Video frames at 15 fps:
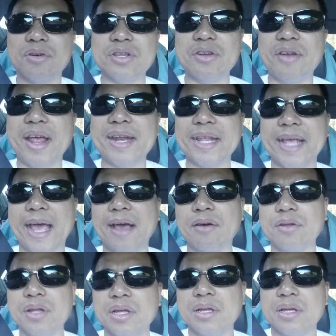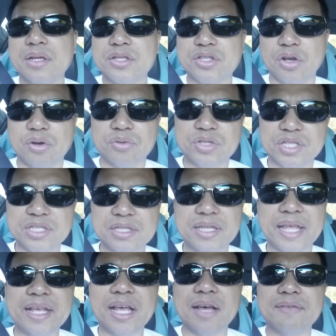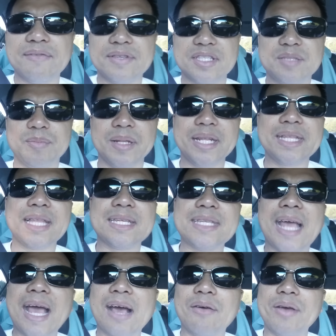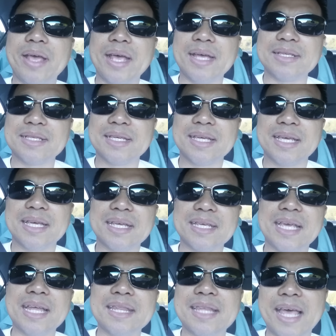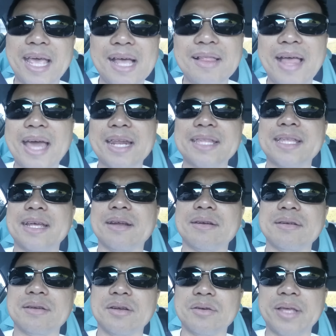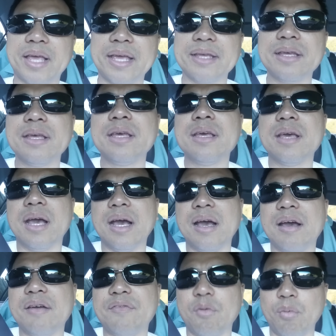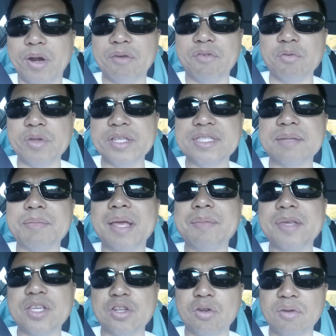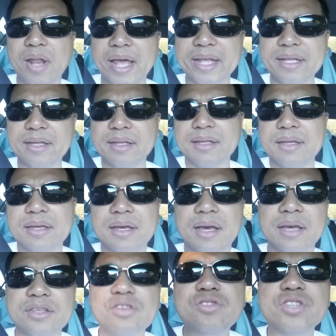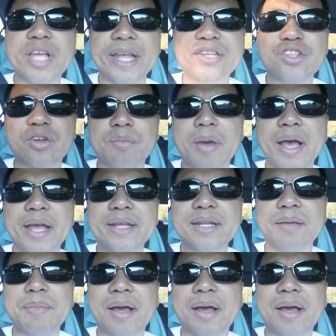or you're heading out. So just think of splitting the DAO as getting the hell out of there, okay? For whatever reason, maybe you don't like you change your mind